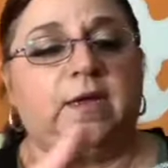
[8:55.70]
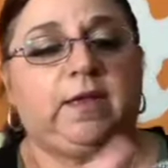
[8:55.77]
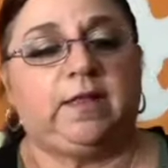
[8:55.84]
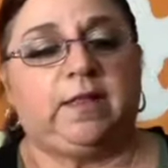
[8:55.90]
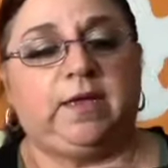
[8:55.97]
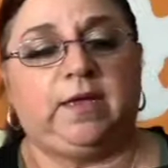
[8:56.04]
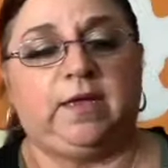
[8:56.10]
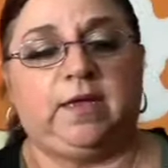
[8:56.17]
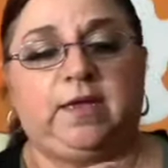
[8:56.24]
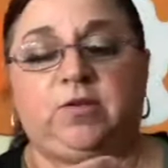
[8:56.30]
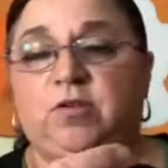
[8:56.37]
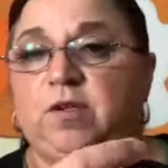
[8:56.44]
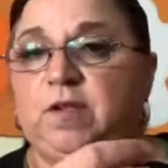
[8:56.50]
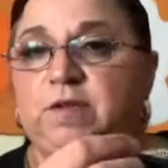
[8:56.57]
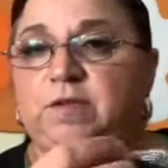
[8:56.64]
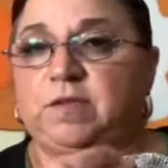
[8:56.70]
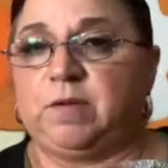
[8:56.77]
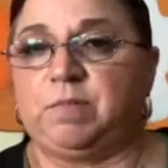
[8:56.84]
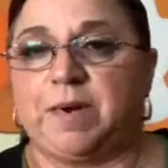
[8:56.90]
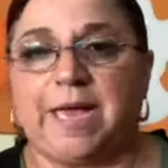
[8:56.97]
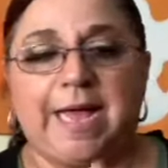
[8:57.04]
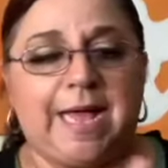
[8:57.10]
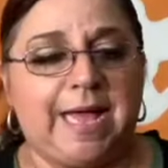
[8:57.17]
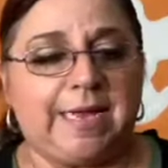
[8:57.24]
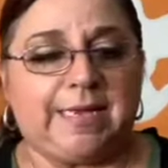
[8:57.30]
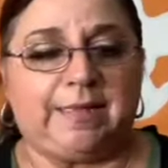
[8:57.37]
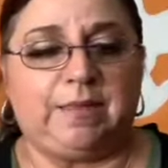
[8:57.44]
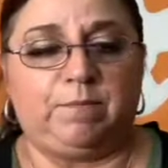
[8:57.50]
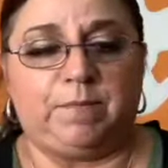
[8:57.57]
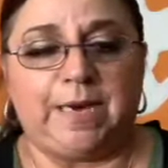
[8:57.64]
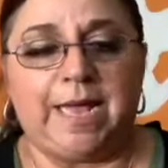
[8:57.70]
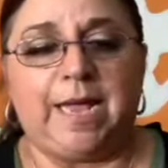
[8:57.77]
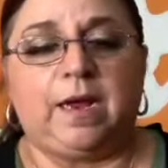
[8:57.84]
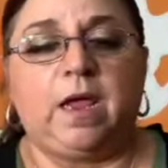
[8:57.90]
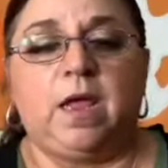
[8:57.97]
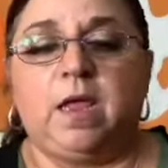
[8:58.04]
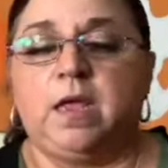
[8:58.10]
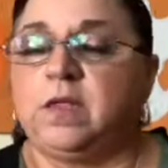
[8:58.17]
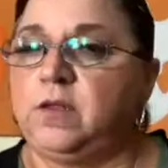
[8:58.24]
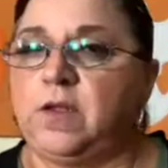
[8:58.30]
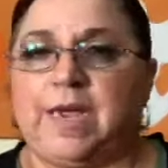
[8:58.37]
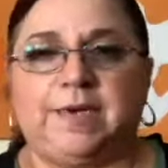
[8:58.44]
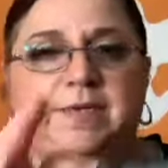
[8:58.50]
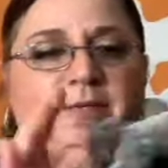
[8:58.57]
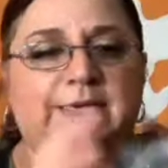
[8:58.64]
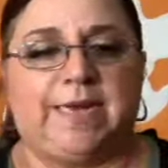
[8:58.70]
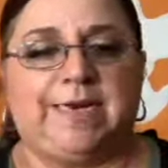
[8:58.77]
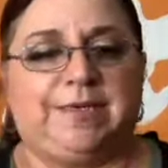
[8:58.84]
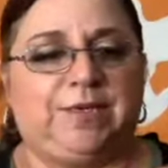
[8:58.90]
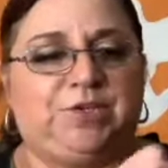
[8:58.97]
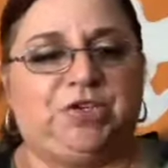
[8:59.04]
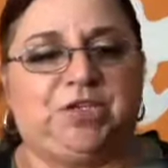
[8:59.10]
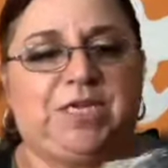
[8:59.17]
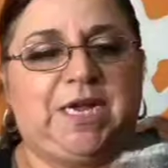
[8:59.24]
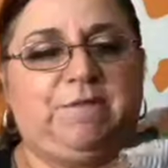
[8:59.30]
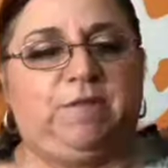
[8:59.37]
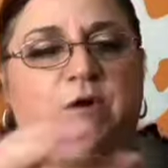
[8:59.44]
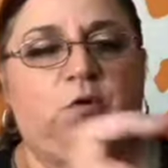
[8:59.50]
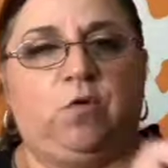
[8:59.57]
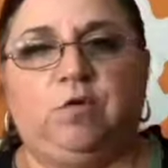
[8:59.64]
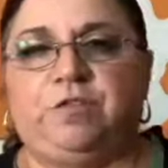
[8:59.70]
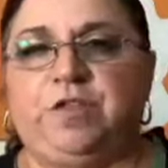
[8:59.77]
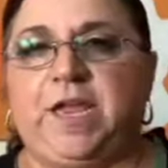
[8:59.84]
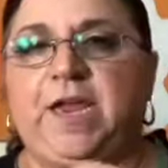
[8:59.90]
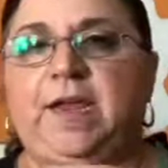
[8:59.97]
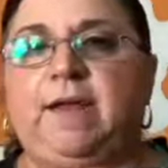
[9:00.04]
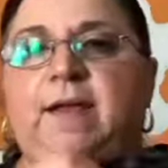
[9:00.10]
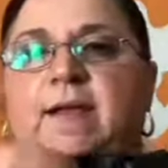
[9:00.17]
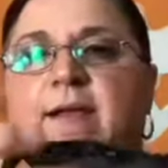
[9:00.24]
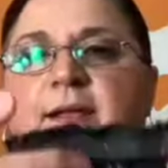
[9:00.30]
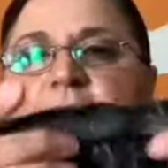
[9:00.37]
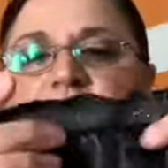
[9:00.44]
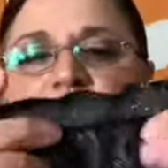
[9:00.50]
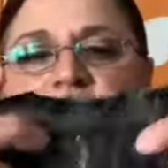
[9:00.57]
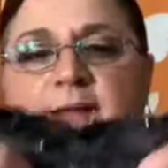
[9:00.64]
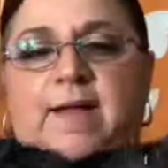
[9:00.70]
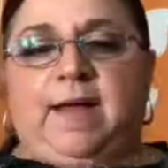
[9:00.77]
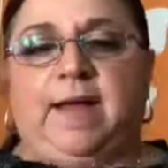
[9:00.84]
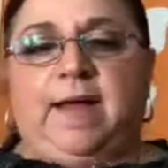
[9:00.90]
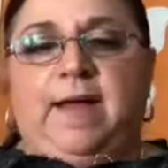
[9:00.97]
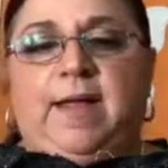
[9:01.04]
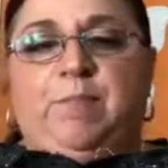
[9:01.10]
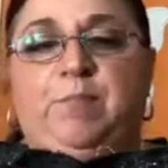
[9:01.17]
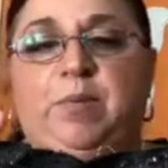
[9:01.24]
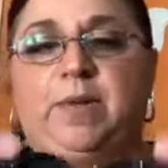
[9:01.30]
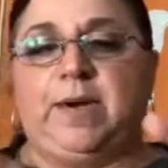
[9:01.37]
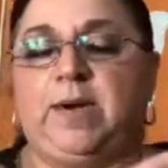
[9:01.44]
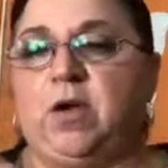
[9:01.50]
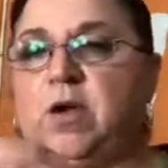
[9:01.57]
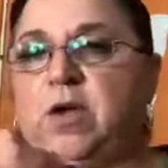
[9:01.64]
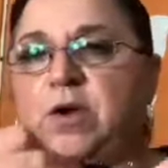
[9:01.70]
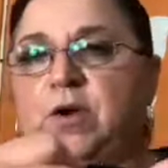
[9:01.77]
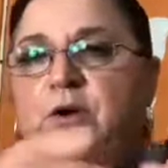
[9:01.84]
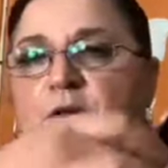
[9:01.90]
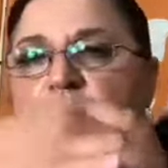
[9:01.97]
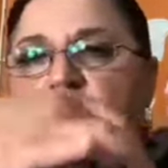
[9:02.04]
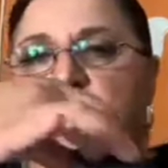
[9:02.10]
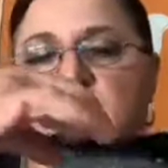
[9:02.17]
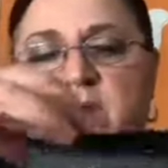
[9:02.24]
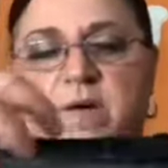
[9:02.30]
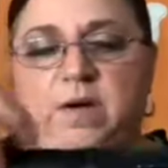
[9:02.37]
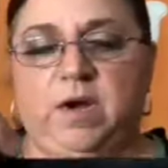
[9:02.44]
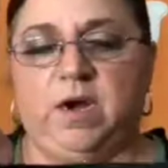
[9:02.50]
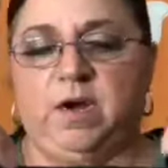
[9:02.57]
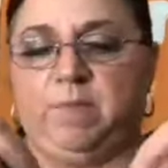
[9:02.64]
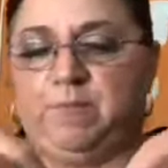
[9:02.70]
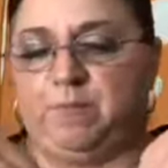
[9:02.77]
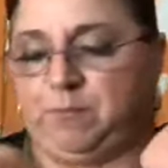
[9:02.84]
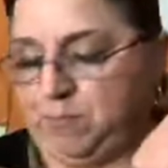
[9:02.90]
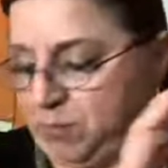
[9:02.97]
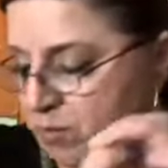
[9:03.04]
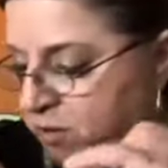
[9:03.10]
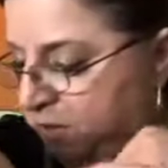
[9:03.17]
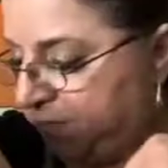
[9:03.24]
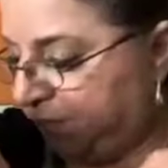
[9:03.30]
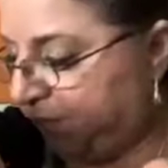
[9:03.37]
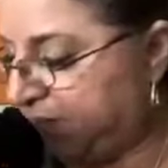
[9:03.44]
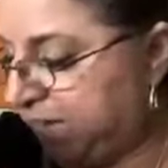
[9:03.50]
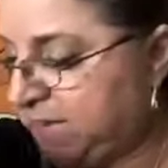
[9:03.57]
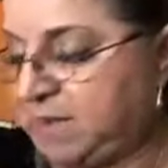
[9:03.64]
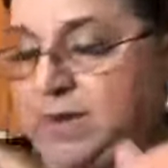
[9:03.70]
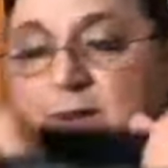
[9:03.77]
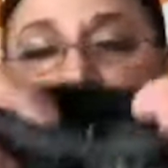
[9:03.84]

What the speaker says: just the black and the black. I decided to just have the whole thing. I put it on her. Perfect.